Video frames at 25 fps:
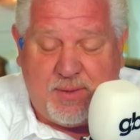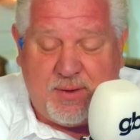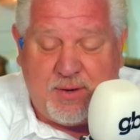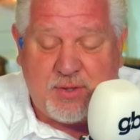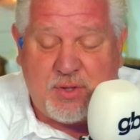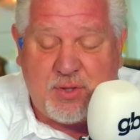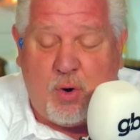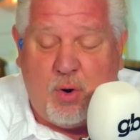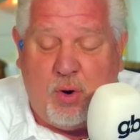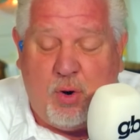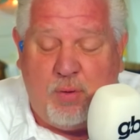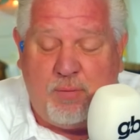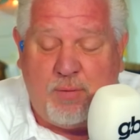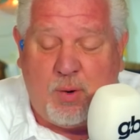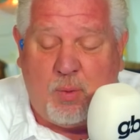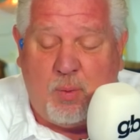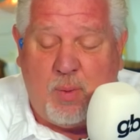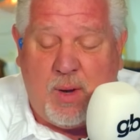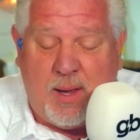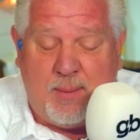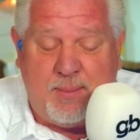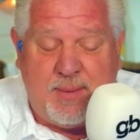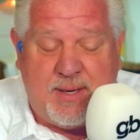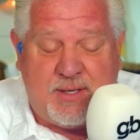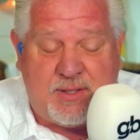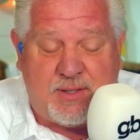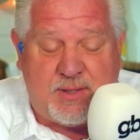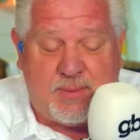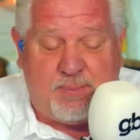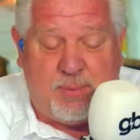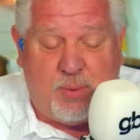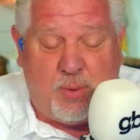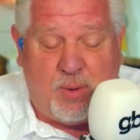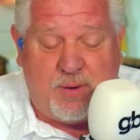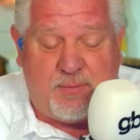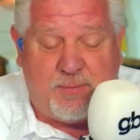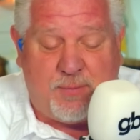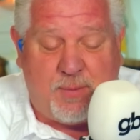There's overwhelming
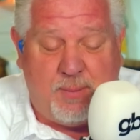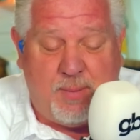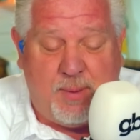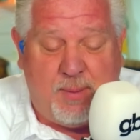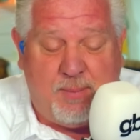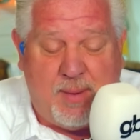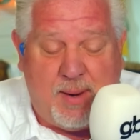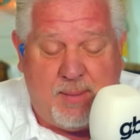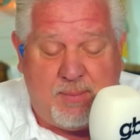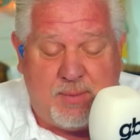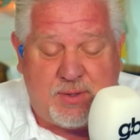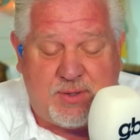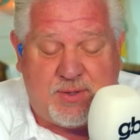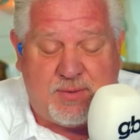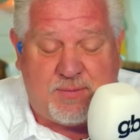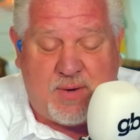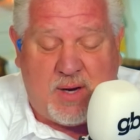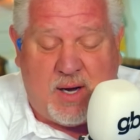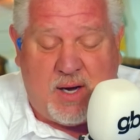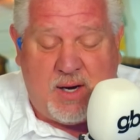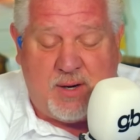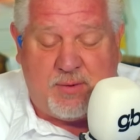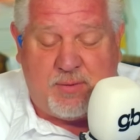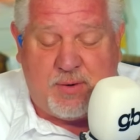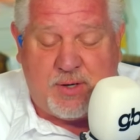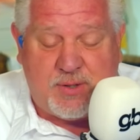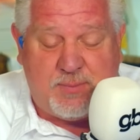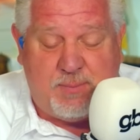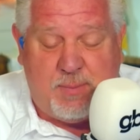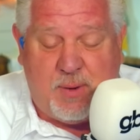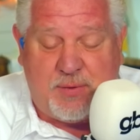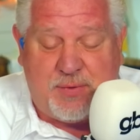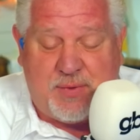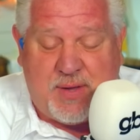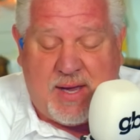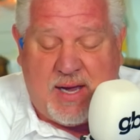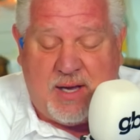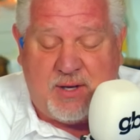support from the members of Congress,
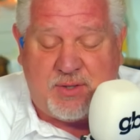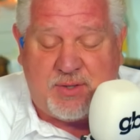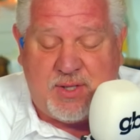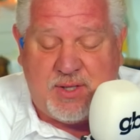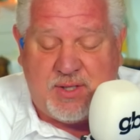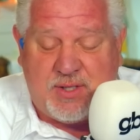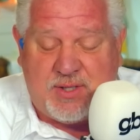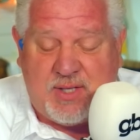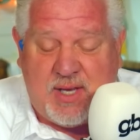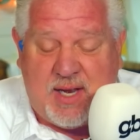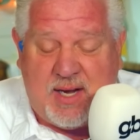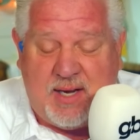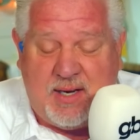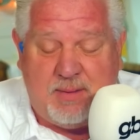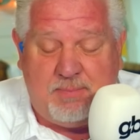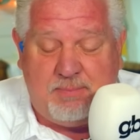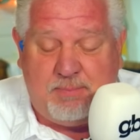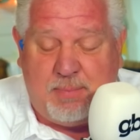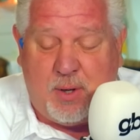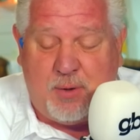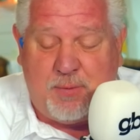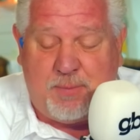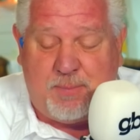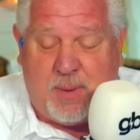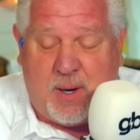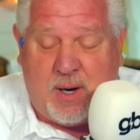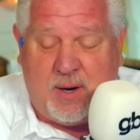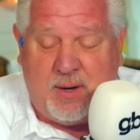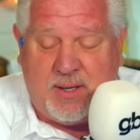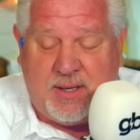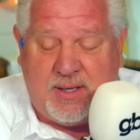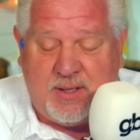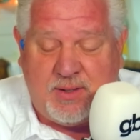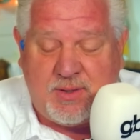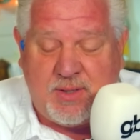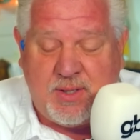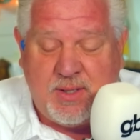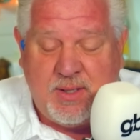both the House and the Senate, and both
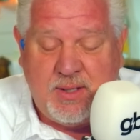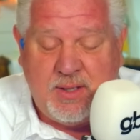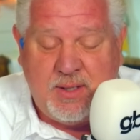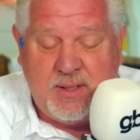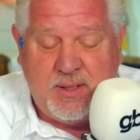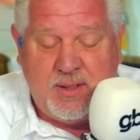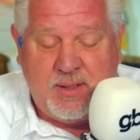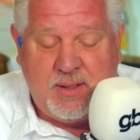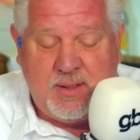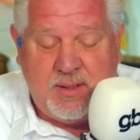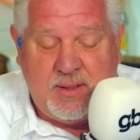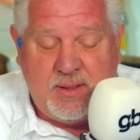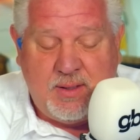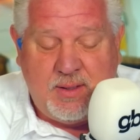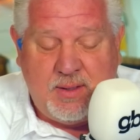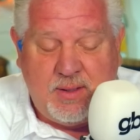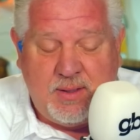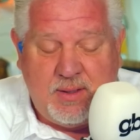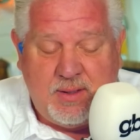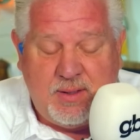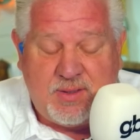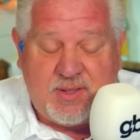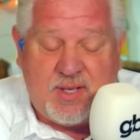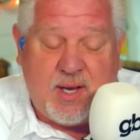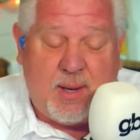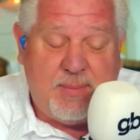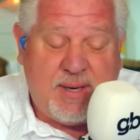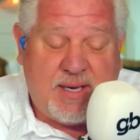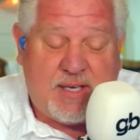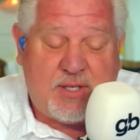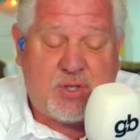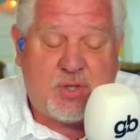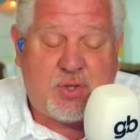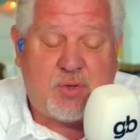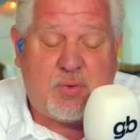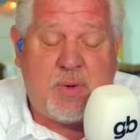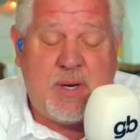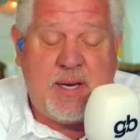parties. Some
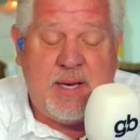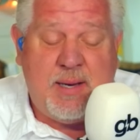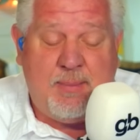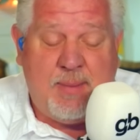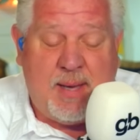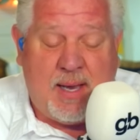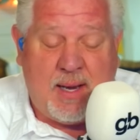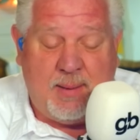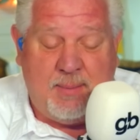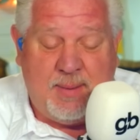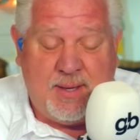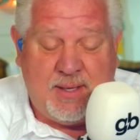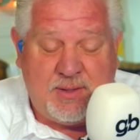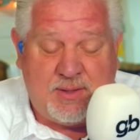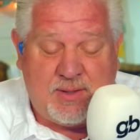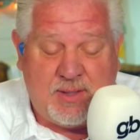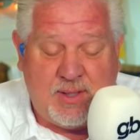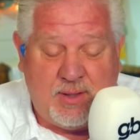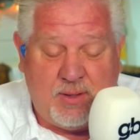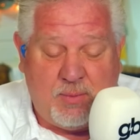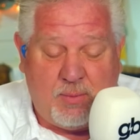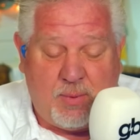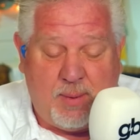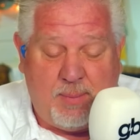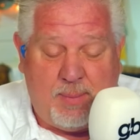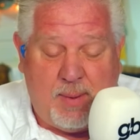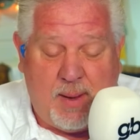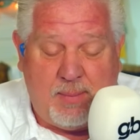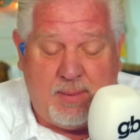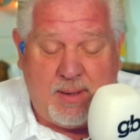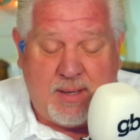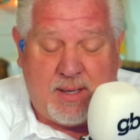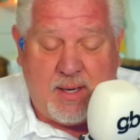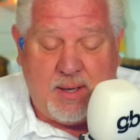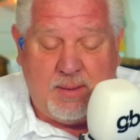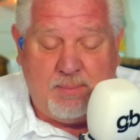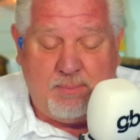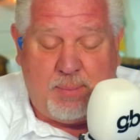extreme elements in the
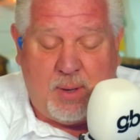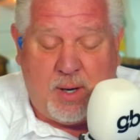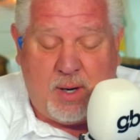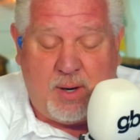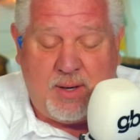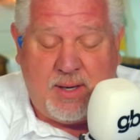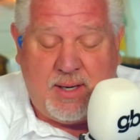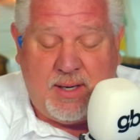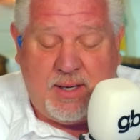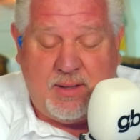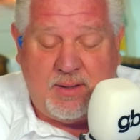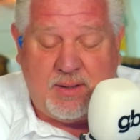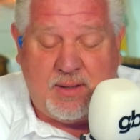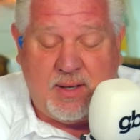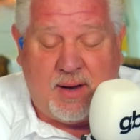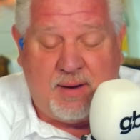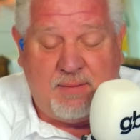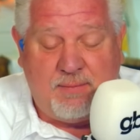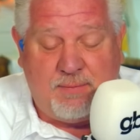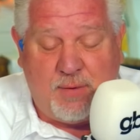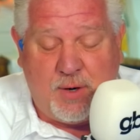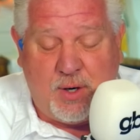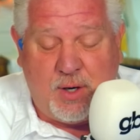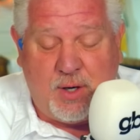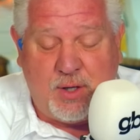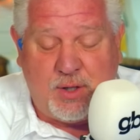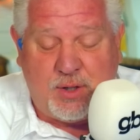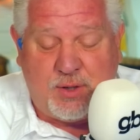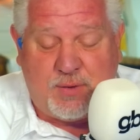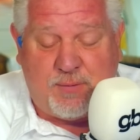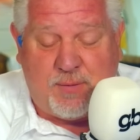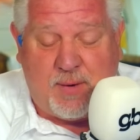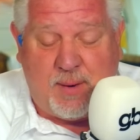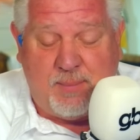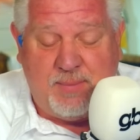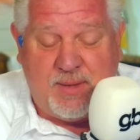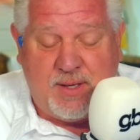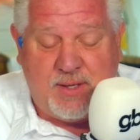Republican Party diverge
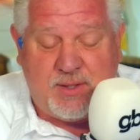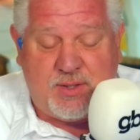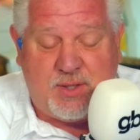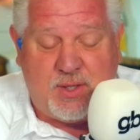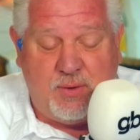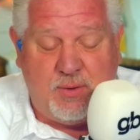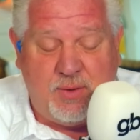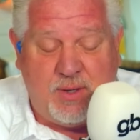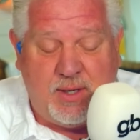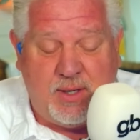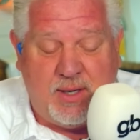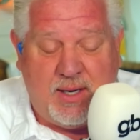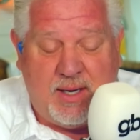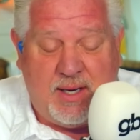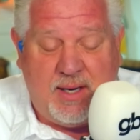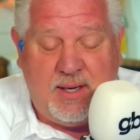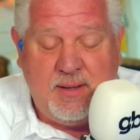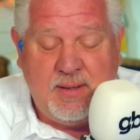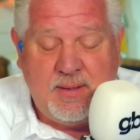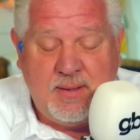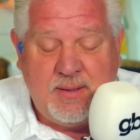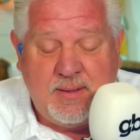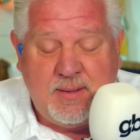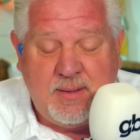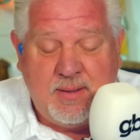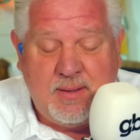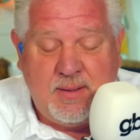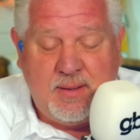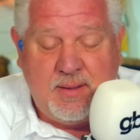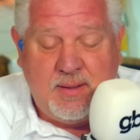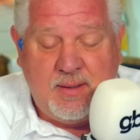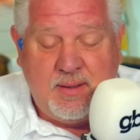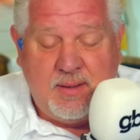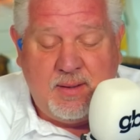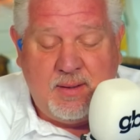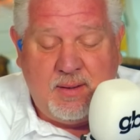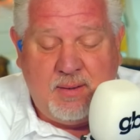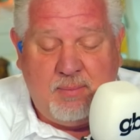from this unity,
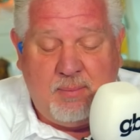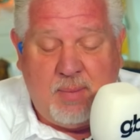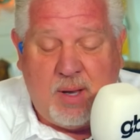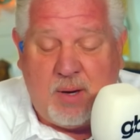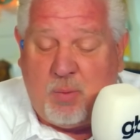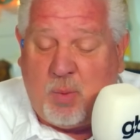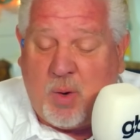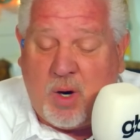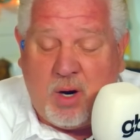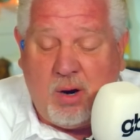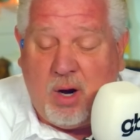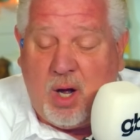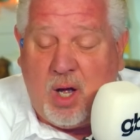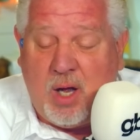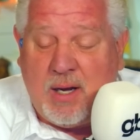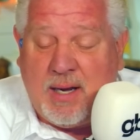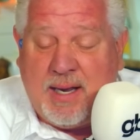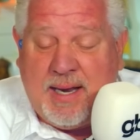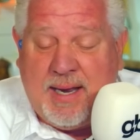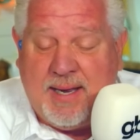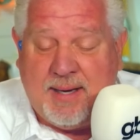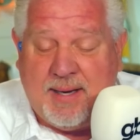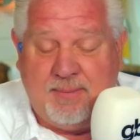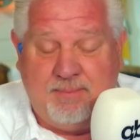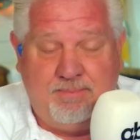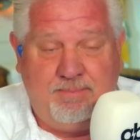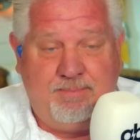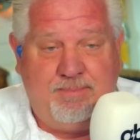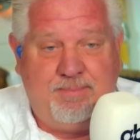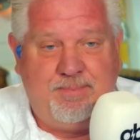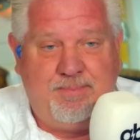but we're all in.